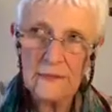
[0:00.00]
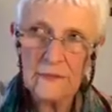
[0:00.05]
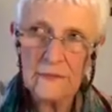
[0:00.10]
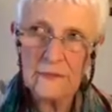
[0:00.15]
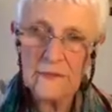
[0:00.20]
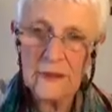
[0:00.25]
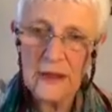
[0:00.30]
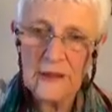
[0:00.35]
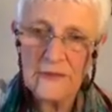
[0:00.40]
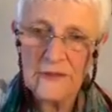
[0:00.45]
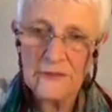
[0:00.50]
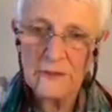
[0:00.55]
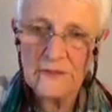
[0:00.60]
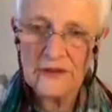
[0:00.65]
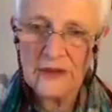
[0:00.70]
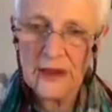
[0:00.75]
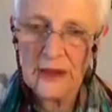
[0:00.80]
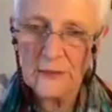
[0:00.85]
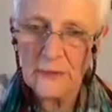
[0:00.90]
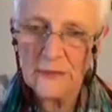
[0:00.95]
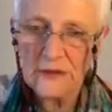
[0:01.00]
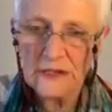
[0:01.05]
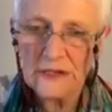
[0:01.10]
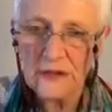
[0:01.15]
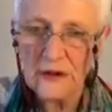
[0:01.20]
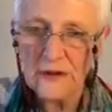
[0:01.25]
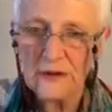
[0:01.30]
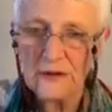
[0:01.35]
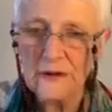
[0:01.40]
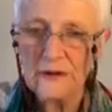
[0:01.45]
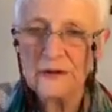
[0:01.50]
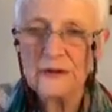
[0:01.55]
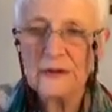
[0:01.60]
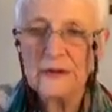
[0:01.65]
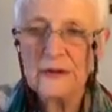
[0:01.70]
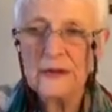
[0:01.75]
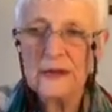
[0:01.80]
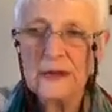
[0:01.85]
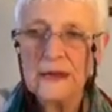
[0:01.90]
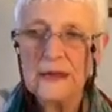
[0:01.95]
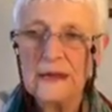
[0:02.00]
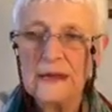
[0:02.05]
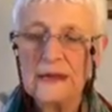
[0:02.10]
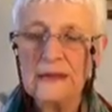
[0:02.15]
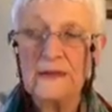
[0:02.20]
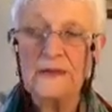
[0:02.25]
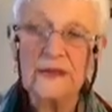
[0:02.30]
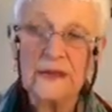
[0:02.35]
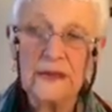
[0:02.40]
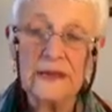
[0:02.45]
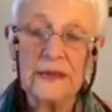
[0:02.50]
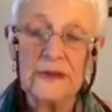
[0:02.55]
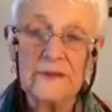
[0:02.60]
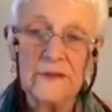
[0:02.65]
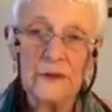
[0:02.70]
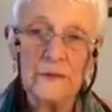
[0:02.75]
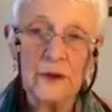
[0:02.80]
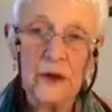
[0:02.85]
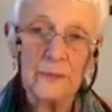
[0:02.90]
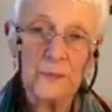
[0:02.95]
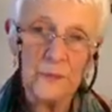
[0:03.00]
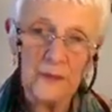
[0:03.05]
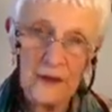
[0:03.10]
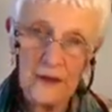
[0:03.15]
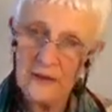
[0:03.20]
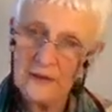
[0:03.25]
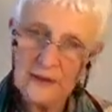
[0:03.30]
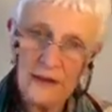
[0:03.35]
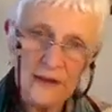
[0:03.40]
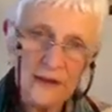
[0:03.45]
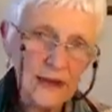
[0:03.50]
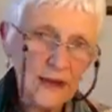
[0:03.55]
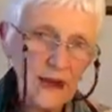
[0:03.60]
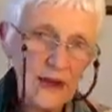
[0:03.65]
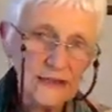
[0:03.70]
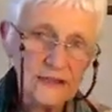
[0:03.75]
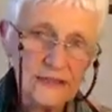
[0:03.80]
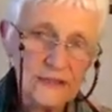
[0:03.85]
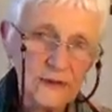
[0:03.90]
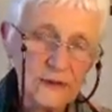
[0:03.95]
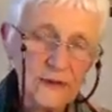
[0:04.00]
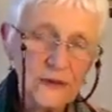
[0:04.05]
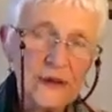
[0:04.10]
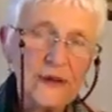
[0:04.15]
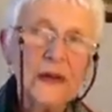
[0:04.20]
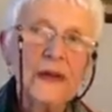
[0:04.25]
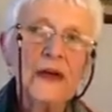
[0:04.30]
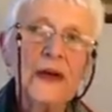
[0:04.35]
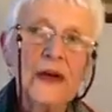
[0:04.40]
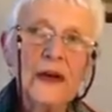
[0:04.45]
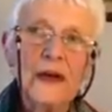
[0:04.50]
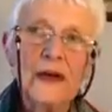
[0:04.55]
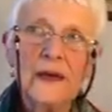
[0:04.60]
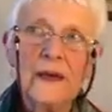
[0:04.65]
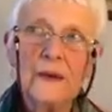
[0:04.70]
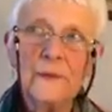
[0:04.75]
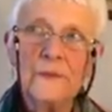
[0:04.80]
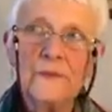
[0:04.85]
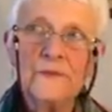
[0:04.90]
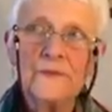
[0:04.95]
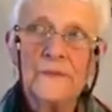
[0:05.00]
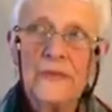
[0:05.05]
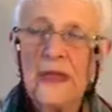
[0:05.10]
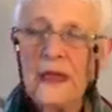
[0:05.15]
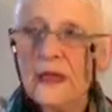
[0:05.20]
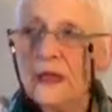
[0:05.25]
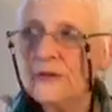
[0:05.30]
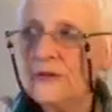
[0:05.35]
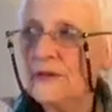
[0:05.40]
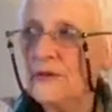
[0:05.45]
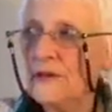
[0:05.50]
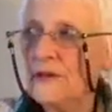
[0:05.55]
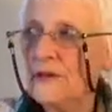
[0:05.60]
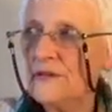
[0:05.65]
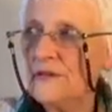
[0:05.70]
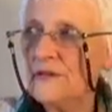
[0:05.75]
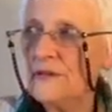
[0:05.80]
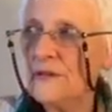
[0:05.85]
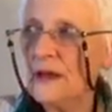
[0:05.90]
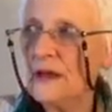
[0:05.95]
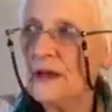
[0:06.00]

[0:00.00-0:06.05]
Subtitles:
as time went on, he gave them up because he had to. There's